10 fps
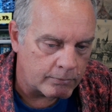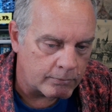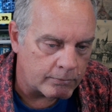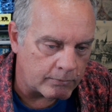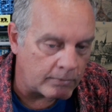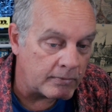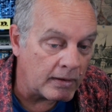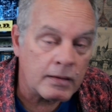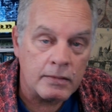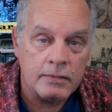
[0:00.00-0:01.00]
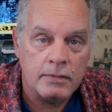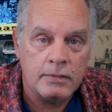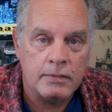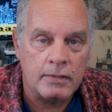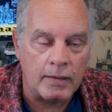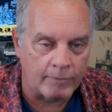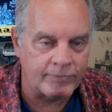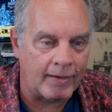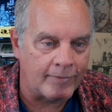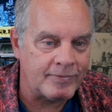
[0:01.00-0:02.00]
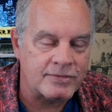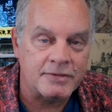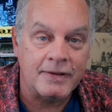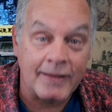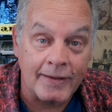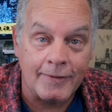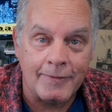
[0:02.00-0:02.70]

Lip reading: Yeah, obviously you can.